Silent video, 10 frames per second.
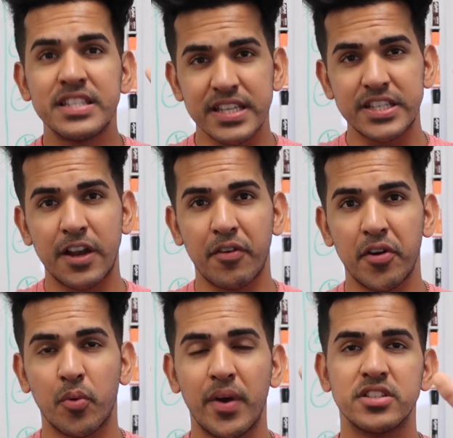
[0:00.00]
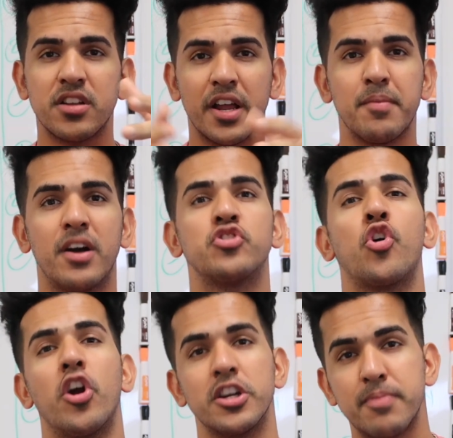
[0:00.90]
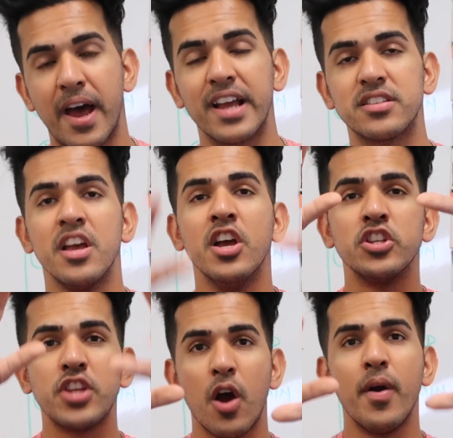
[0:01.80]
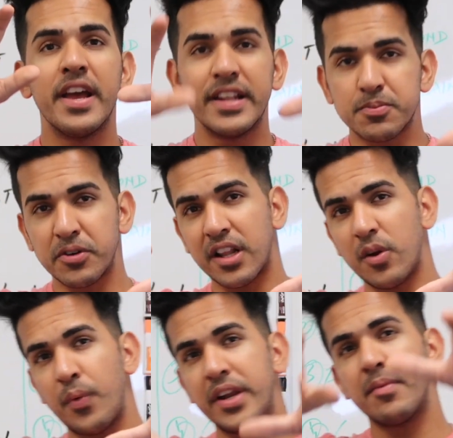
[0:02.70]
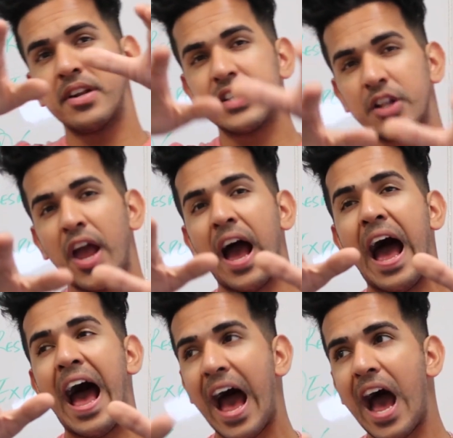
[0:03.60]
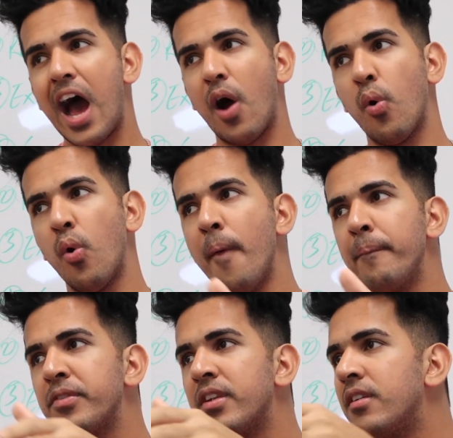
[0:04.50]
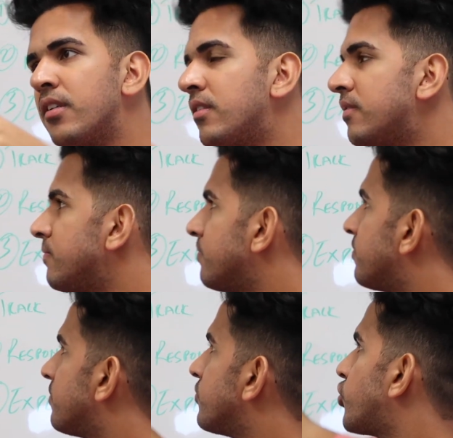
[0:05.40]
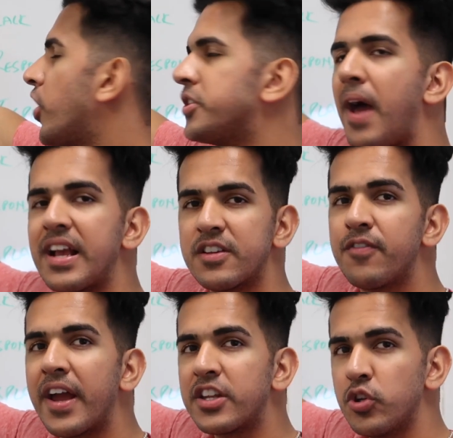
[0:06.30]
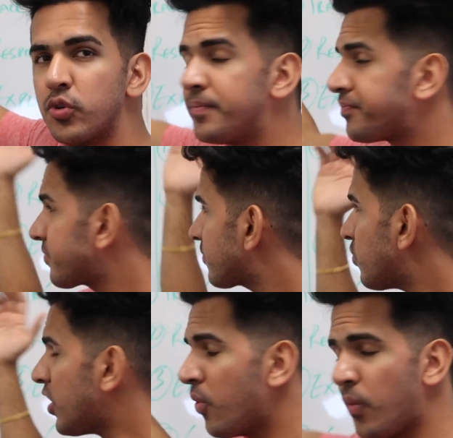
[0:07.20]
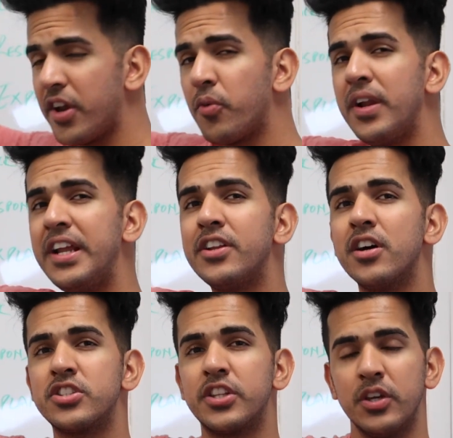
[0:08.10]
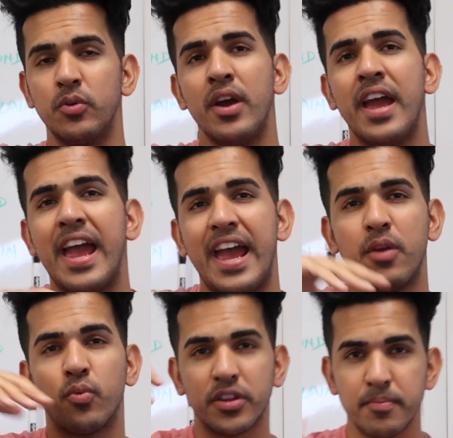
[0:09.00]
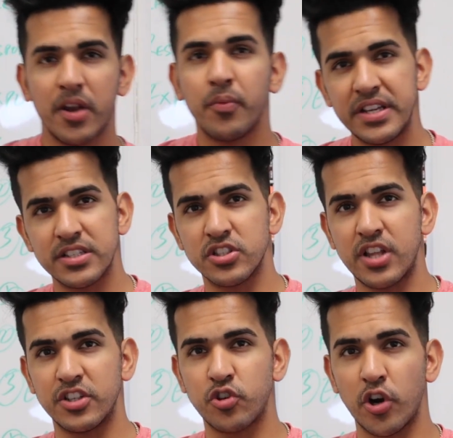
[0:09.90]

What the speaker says: 60 different requests talking about chargebacks. So in this particular video, I'm gonna tell you how chargebacks affect you, what it really does to you, and what are the main reasons that